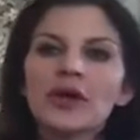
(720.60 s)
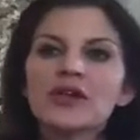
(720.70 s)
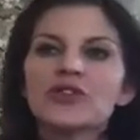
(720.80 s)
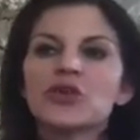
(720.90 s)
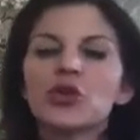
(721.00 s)

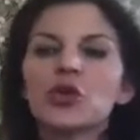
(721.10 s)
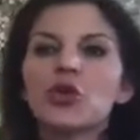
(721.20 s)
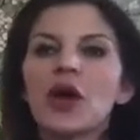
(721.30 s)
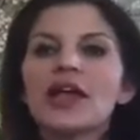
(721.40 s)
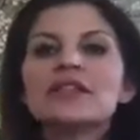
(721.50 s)

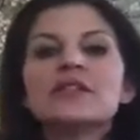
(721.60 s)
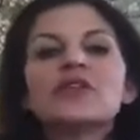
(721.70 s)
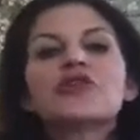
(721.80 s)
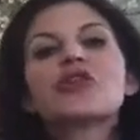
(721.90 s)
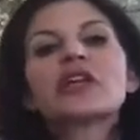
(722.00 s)
to a
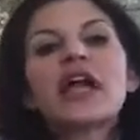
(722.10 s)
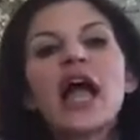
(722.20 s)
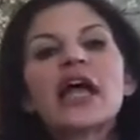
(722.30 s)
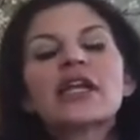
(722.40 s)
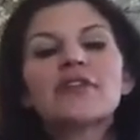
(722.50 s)
different
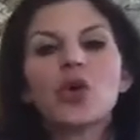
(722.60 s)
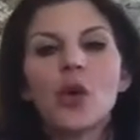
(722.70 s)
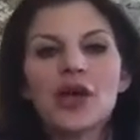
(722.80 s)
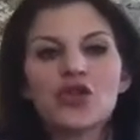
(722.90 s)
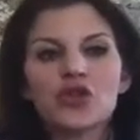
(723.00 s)
kind of
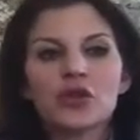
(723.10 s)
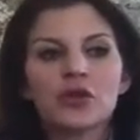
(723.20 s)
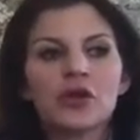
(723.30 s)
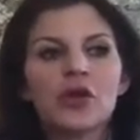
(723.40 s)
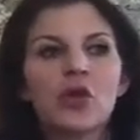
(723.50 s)

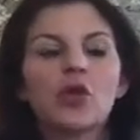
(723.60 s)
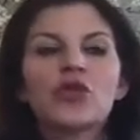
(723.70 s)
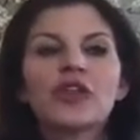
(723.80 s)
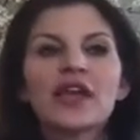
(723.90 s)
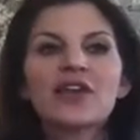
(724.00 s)
equation where
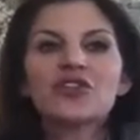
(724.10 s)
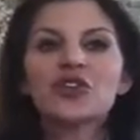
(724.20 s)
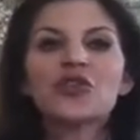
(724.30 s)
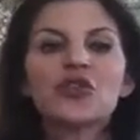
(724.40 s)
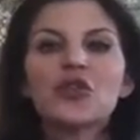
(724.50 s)
the
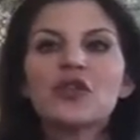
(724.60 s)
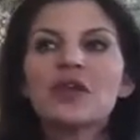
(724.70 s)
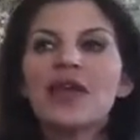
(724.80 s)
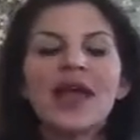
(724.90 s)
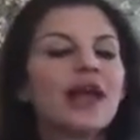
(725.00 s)
externals
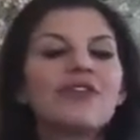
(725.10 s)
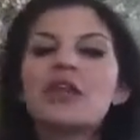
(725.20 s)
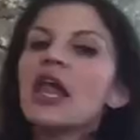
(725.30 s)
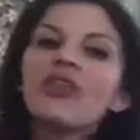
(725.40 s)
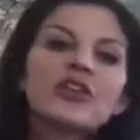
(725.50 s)
have
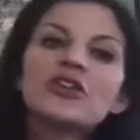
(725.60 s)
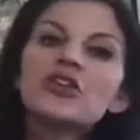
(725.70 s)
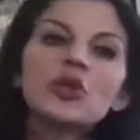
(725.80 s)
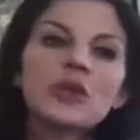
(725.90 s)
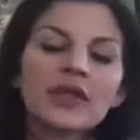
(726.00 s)
nothing to
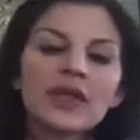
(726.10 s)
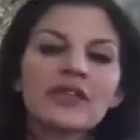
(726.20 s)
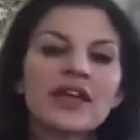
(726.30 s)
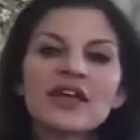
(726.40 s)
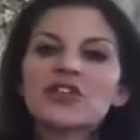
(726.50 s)
do with it,
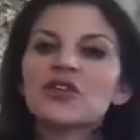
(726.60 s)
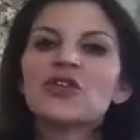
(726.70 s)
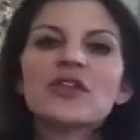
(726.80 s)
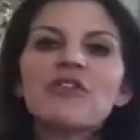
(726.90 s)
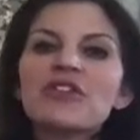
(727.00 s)
the
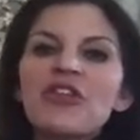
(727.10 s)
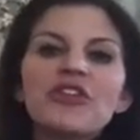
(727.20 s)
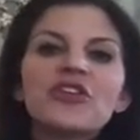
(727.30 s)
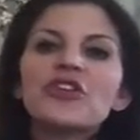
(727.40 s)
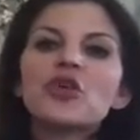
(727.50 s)
externals have
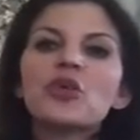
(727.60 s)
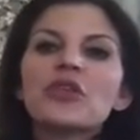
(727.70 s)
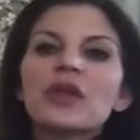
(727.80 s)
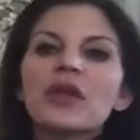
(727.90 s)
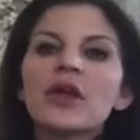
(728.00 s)
nothing to do
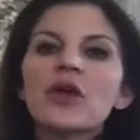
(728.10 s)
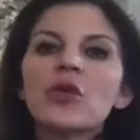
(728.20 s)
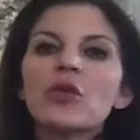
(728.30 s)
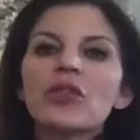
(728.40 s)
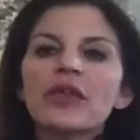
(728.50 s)

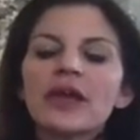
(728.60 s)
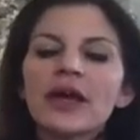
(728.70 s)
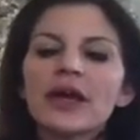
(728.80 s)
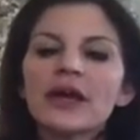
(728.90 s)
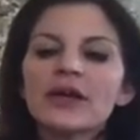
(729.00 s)
with
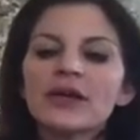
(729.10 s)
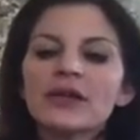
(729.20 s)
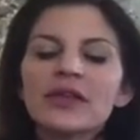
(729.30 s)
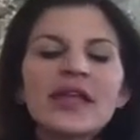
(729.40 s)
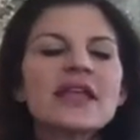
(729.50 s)

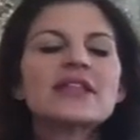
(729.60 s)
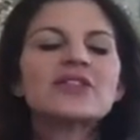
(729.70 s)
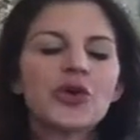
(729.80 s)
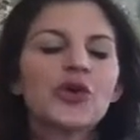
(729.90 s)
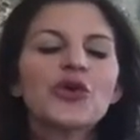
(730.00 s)
the
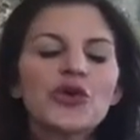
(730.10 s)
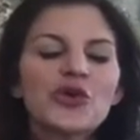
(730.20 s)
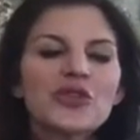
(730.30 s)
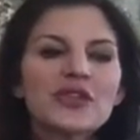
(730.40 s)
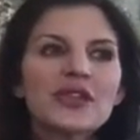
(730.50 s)

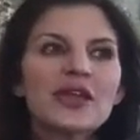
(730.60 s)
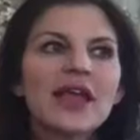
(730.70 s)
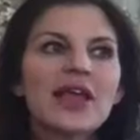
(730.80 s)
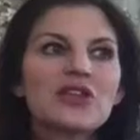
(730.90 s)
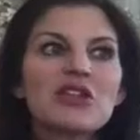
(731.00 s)
internals,
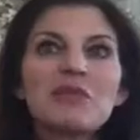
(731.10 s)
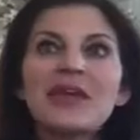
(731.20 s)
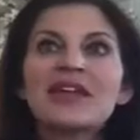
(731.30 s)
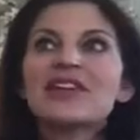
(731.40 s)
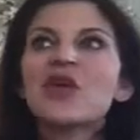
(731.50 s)
and just
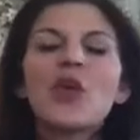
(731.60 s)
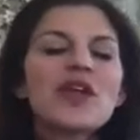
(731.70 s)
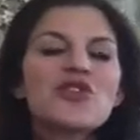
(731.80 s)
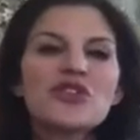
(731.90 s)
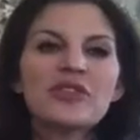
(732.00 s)
begin to
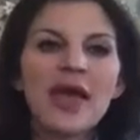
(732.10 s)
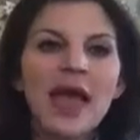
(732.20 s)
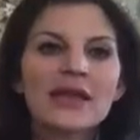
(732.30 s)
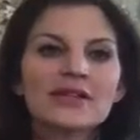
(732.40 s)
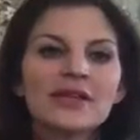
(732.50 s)
question
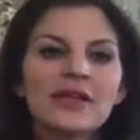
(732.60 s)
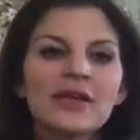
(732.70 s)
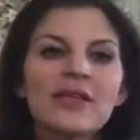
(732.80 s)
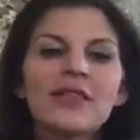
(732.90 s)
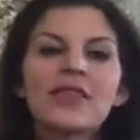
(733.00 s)
that,
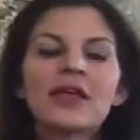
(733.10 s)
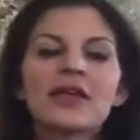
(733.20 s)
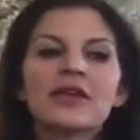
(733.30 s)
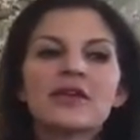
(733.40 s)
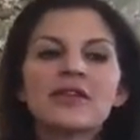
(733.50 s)

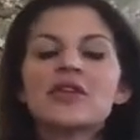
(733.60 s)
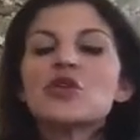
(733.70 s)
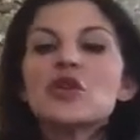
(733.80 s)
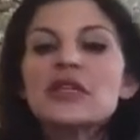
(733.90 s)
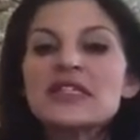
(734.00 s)
then
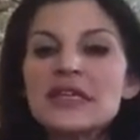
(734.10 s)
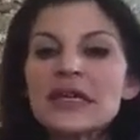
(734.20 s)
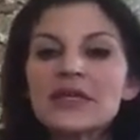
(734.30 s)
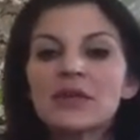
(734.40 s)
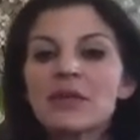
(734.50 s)
you can see
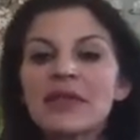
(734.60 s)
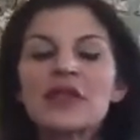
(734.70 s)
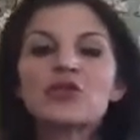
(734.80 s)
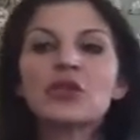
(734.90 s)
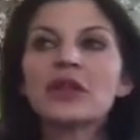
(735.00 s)
it. I mean,
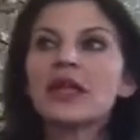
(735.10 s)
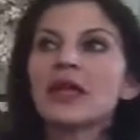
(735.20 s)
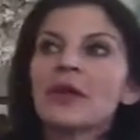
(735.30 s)
that's really,